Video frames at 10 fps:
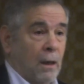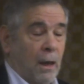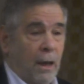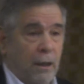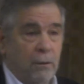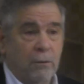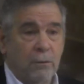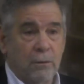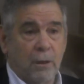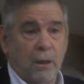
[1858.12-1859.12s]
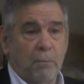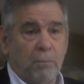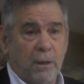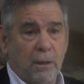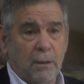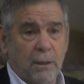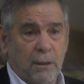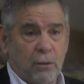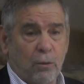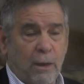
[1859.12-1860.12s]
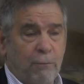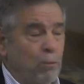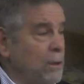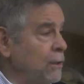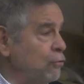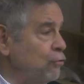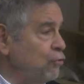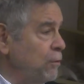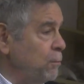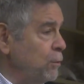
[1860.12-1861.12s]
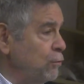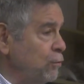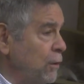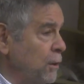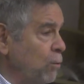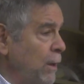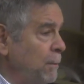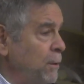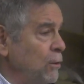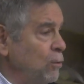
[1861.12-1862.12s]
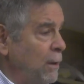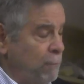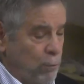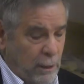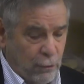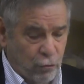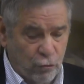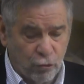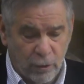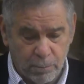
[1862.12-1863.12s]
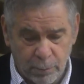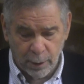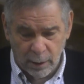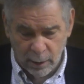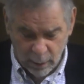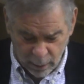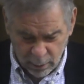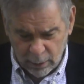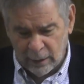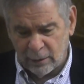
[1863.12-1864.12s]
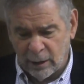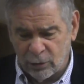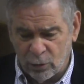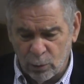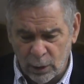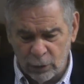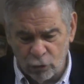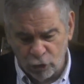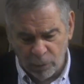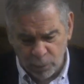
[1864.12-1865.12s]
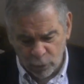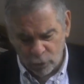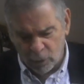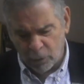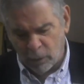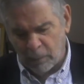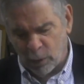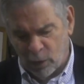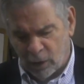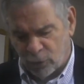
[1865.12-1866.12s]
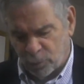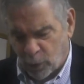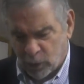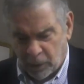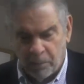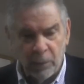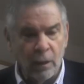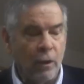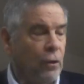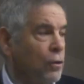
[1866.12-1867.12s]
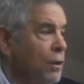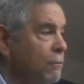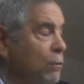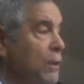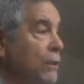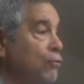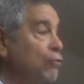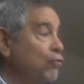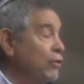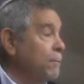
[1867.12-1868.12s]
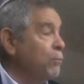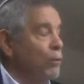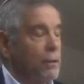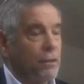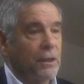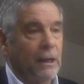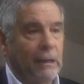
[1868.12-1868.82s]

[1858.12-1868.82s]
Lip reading: And meaning that you have a relationship with Saudi Arabia, you have a relationship, a clandestine relationship with Saudi Arabia and unspoken, you have a relationship with